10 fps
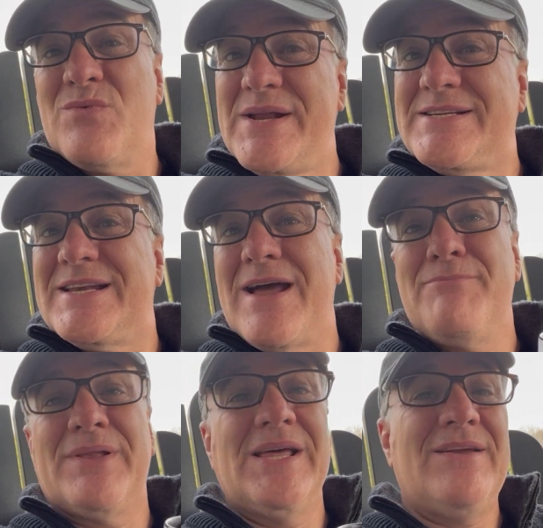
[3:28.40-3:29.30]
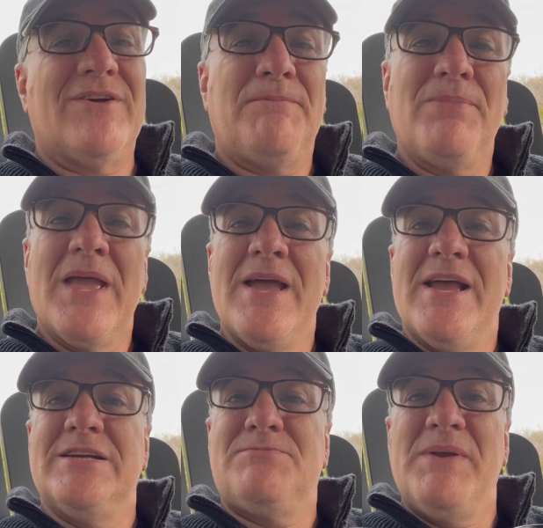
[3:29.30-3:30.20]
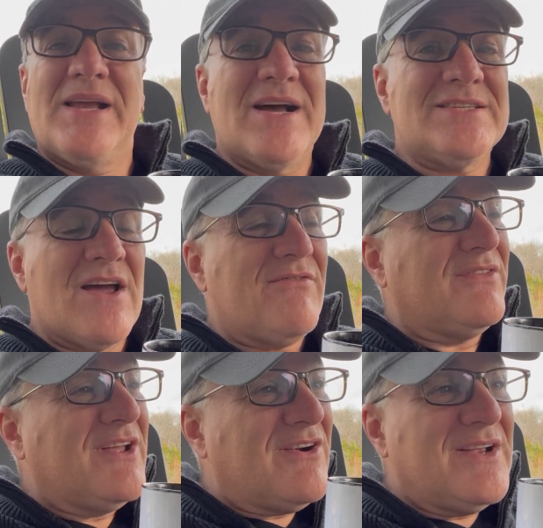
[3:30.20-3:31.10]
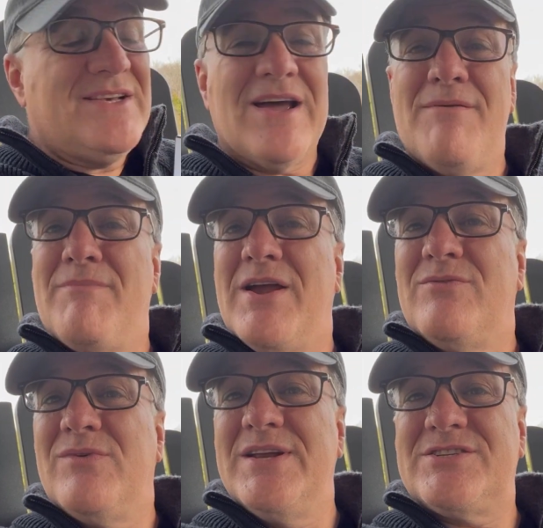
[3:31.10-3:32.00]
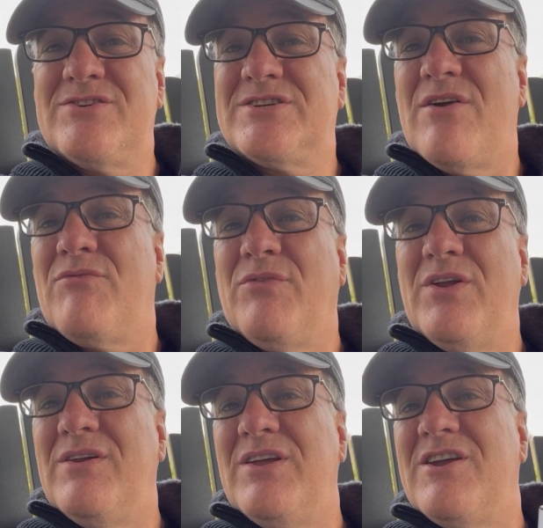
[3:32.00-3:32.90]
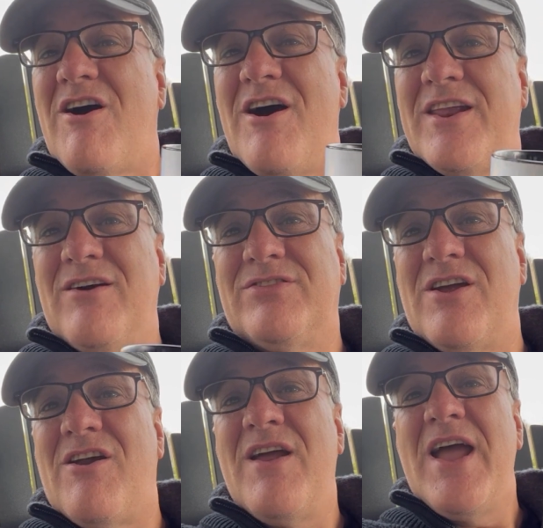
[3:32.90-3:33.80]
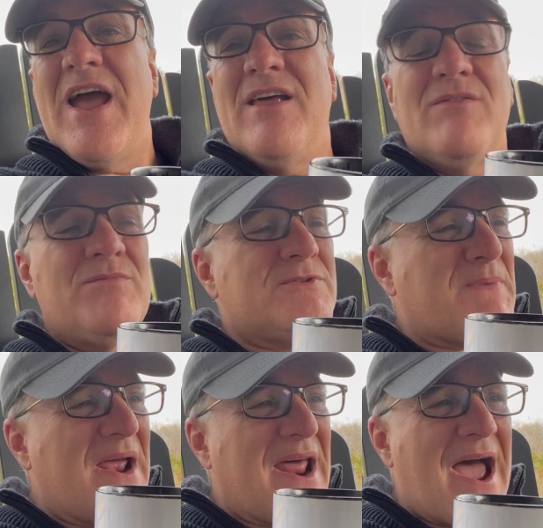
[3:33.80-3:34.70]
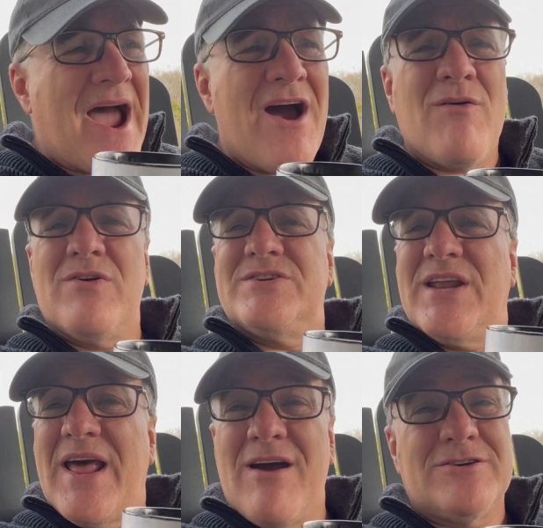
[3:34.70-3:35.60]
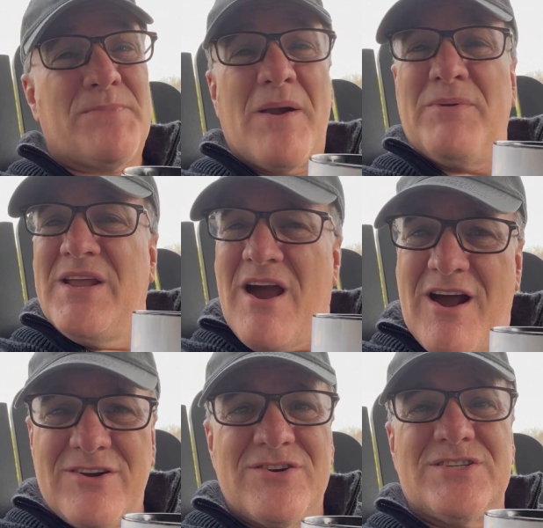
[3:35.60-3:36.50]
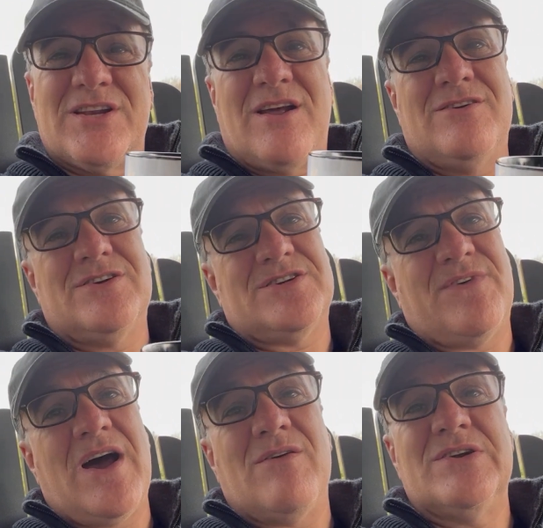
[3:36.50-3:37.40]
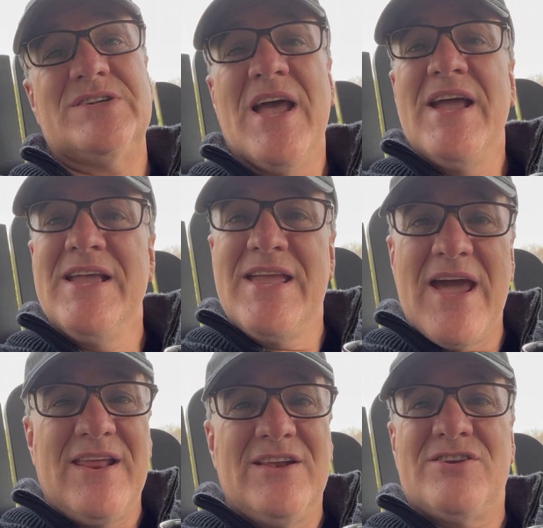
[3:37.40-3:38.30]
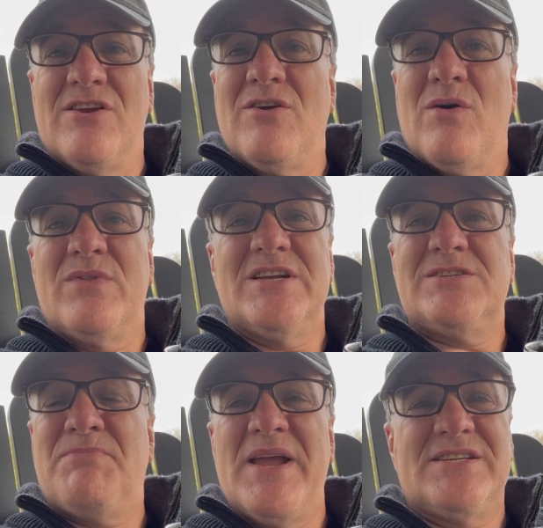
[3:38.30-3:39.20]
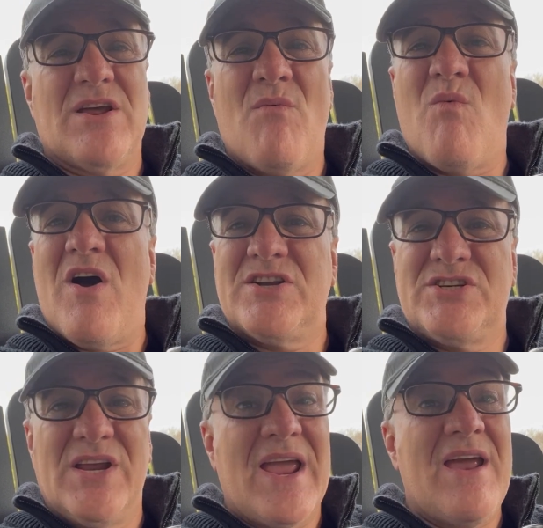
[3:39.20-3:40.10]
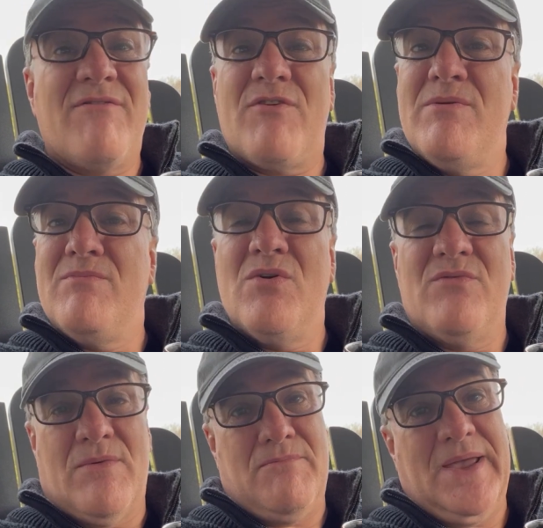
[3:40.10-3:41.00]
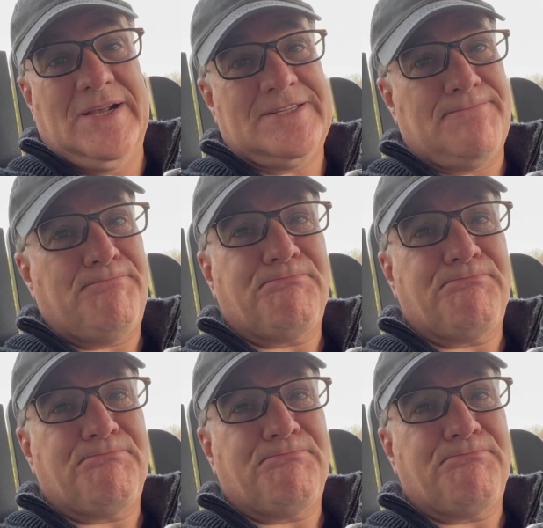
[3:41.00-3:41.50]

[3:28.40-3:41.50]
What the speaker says: The reason I believe it is because I've literally done my research. I've literally gone out there and spent hours and hours, probably hundreds and hundreds of hours, getting to know this space and watching every move it makes